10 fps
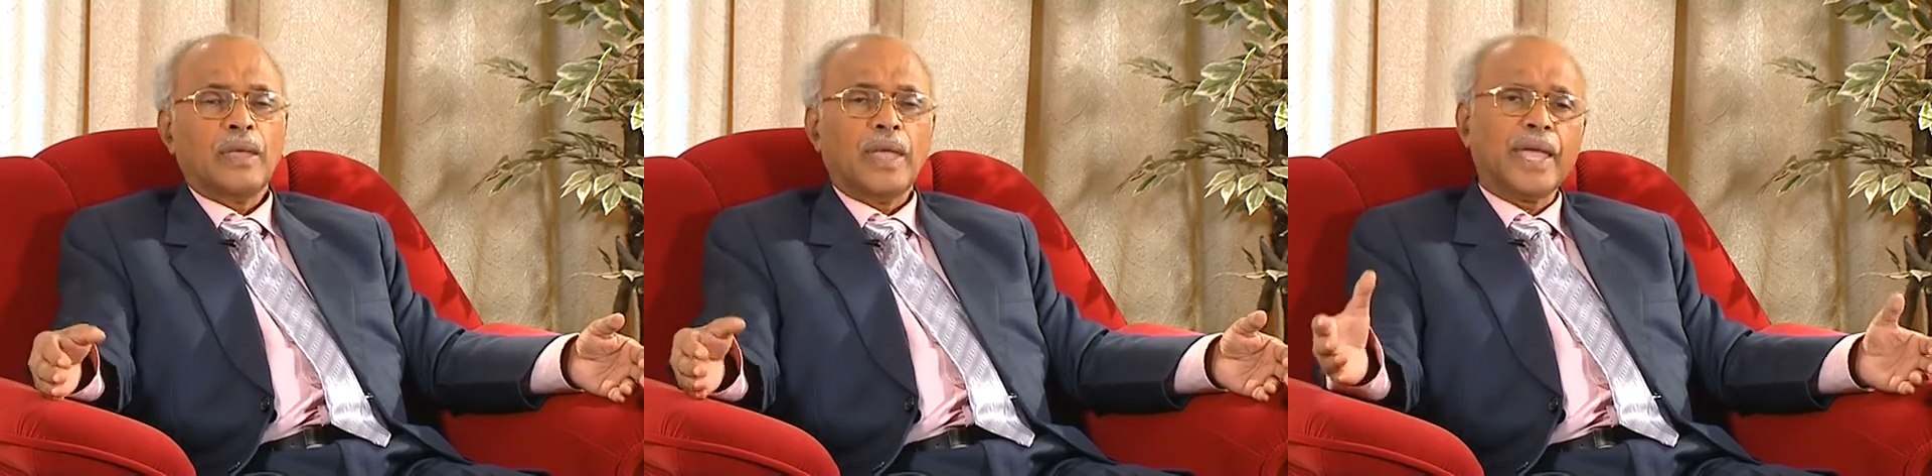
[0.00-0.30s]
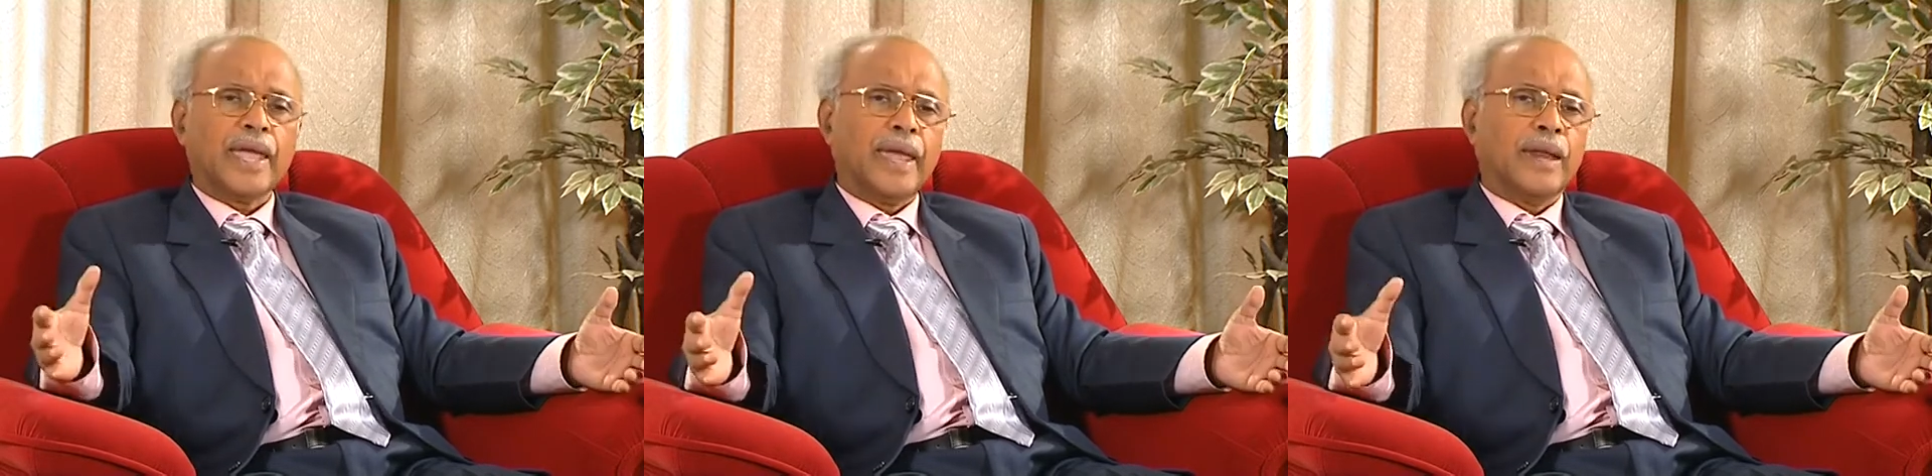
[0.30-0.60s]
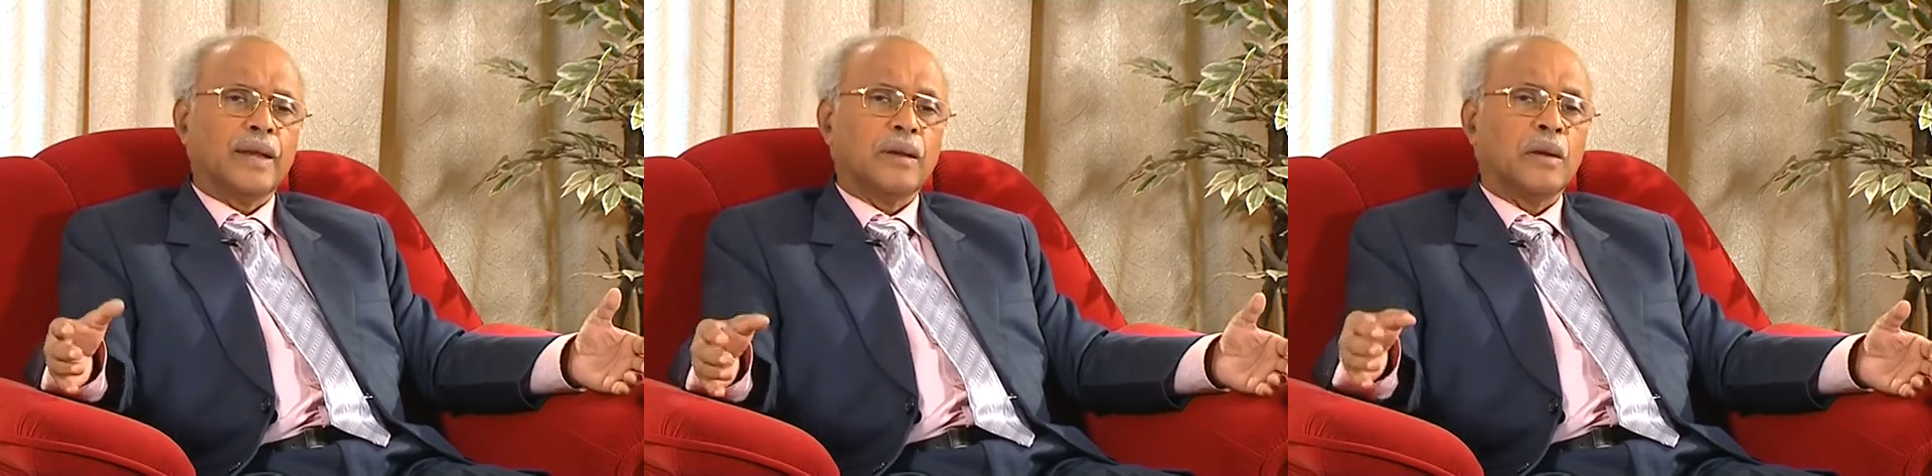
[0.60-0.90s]

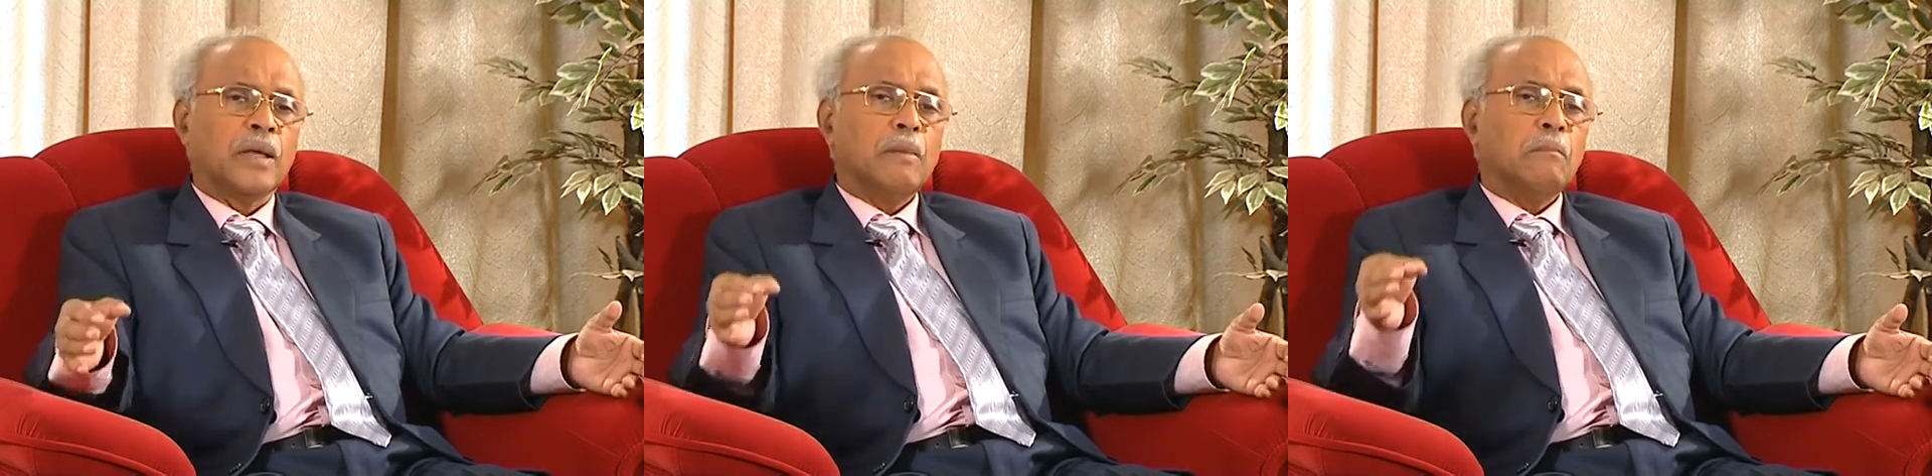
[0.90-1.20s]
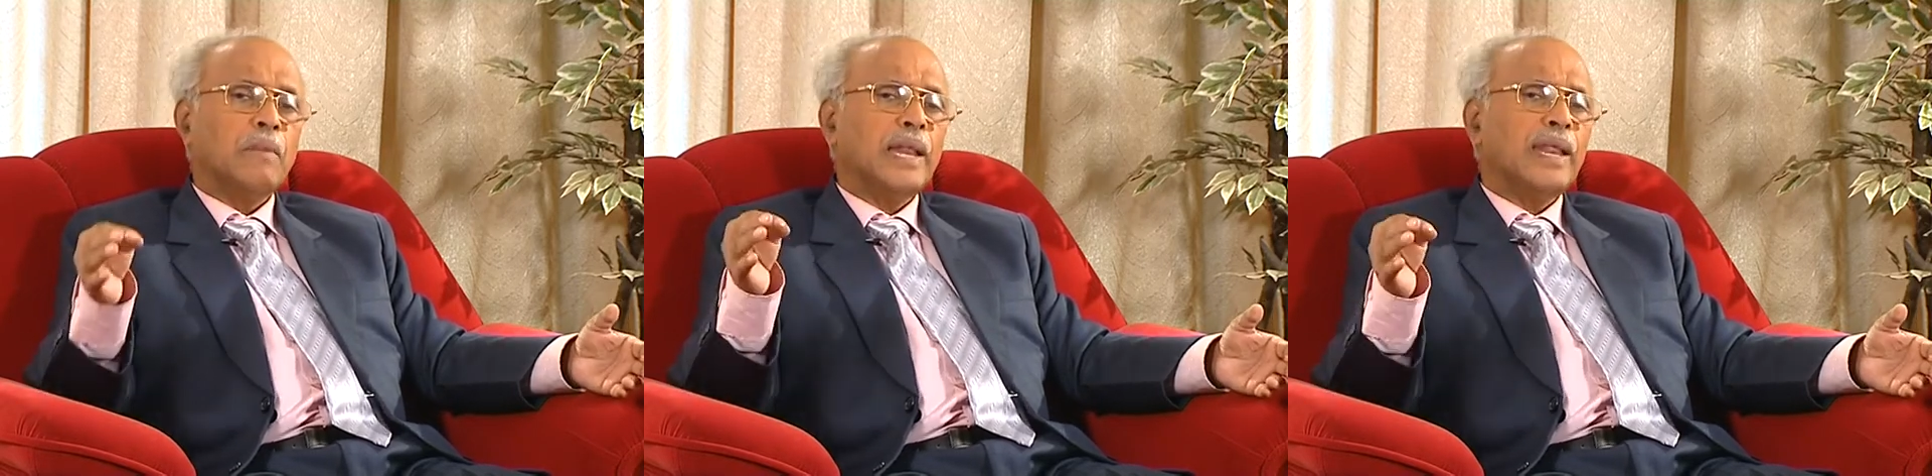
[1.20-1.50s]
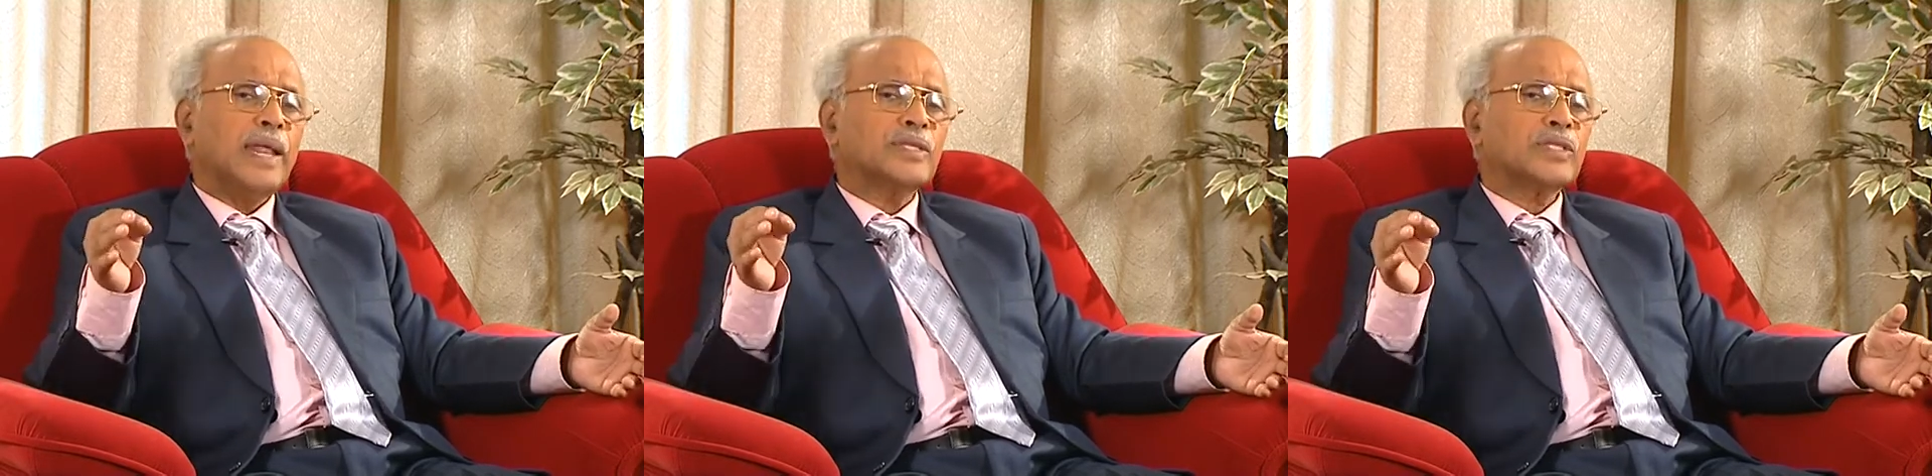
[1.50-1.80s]
Again,
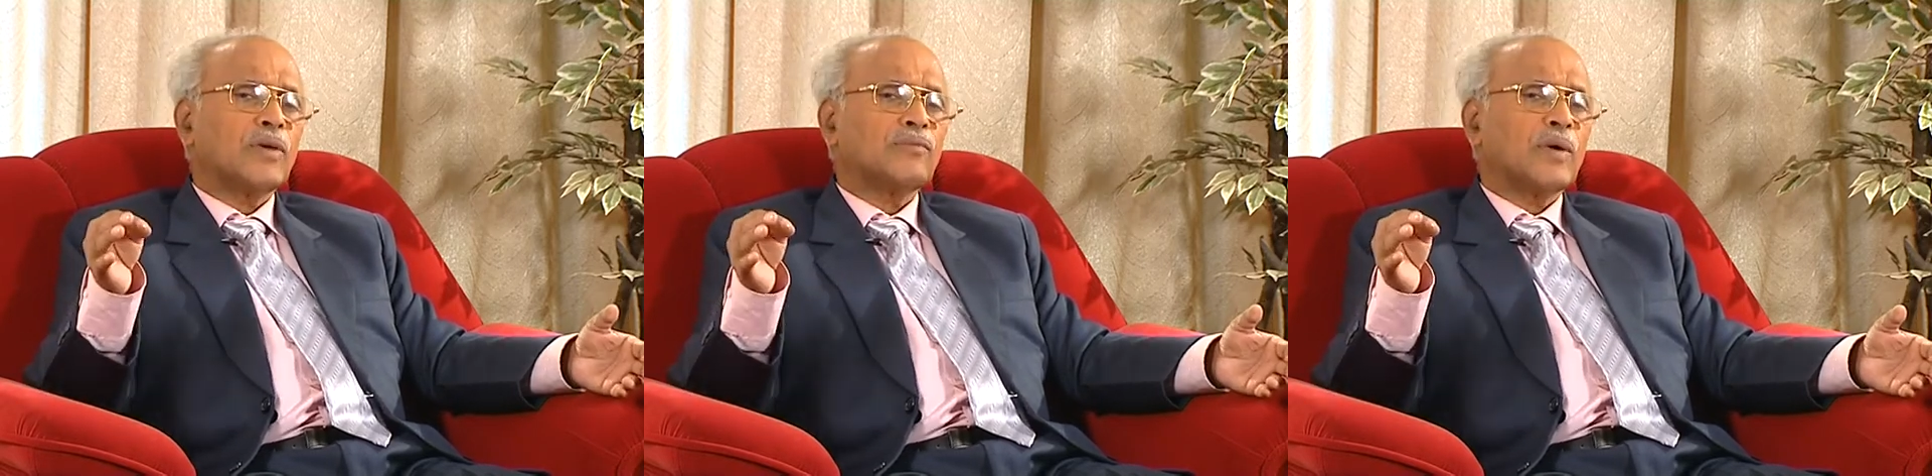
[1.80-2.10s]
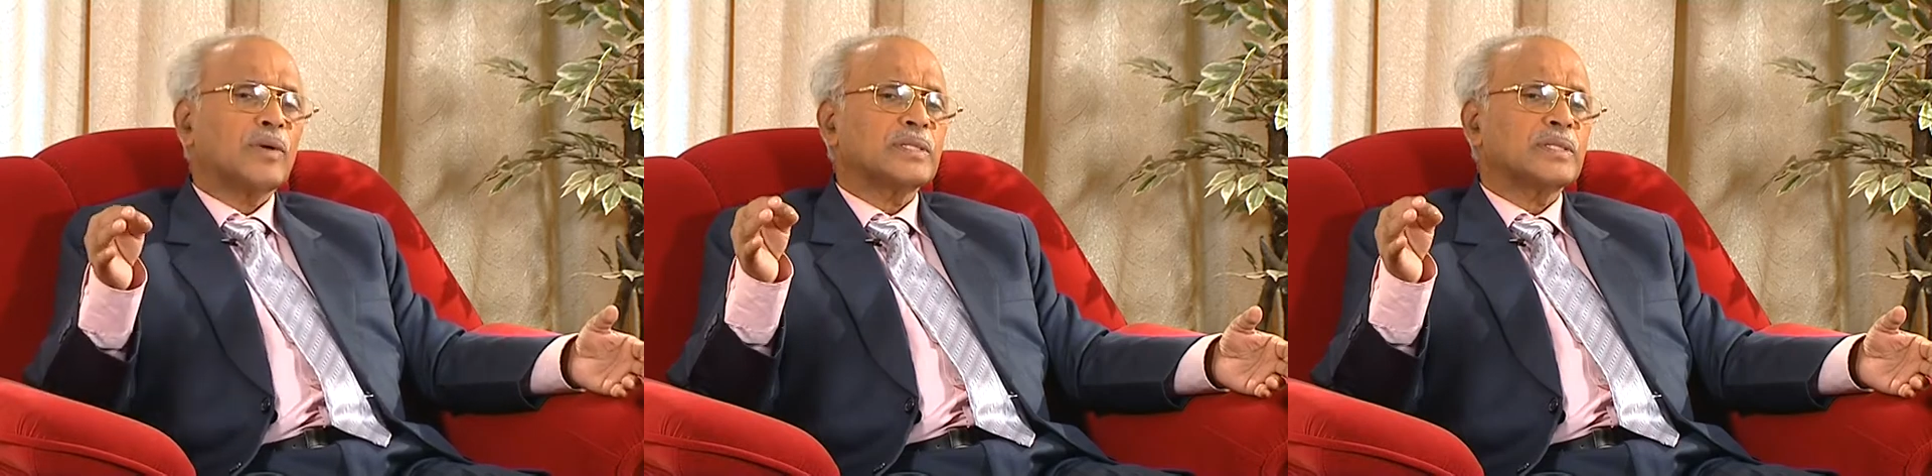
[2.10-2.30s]
millions of our